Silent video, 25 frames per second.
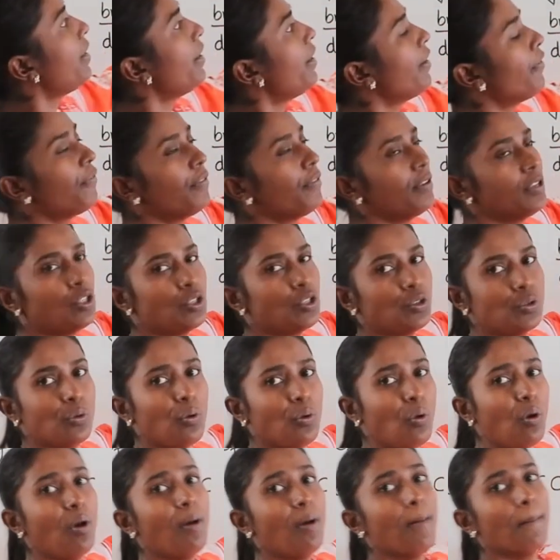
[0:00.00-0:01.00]
refers
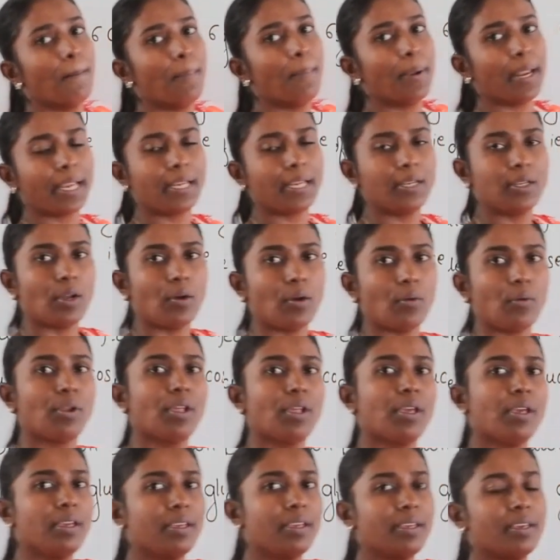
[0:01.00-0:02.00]
to breakdown.
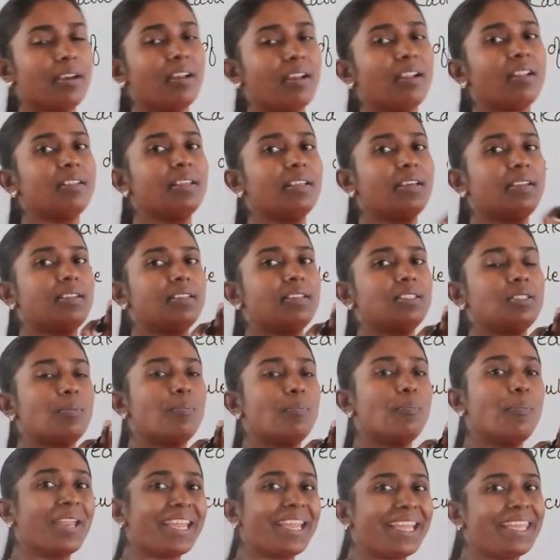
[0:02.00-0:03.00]
Here there is
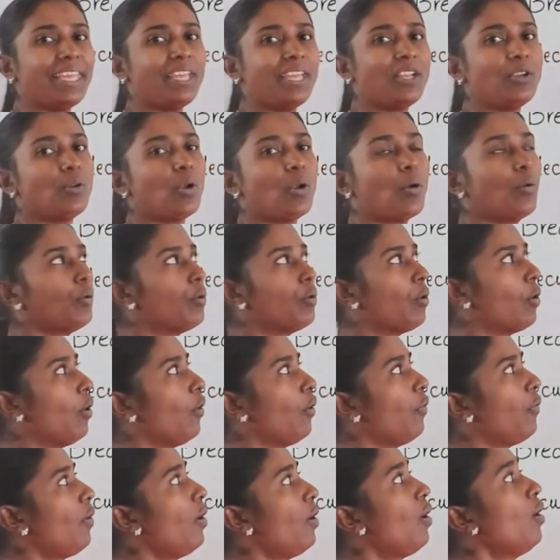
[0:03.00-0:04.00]
breaking down
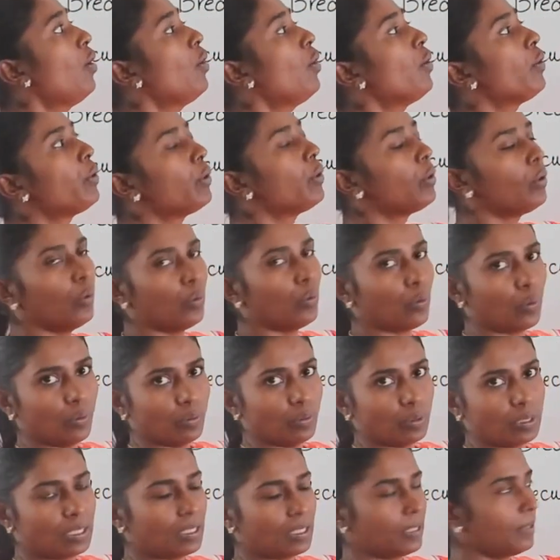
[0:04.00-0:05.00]
of
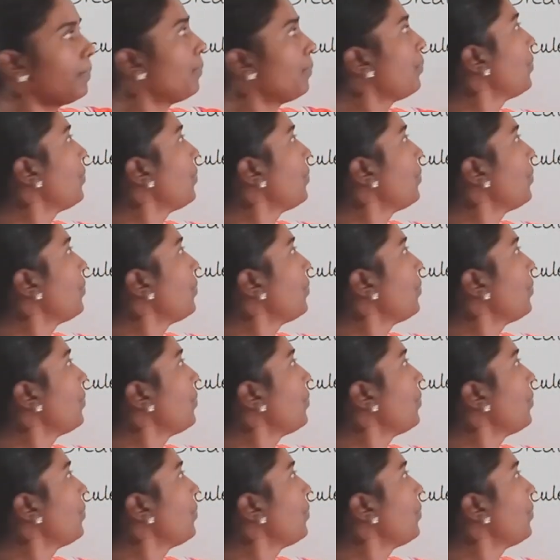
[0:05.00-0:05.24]
glucose.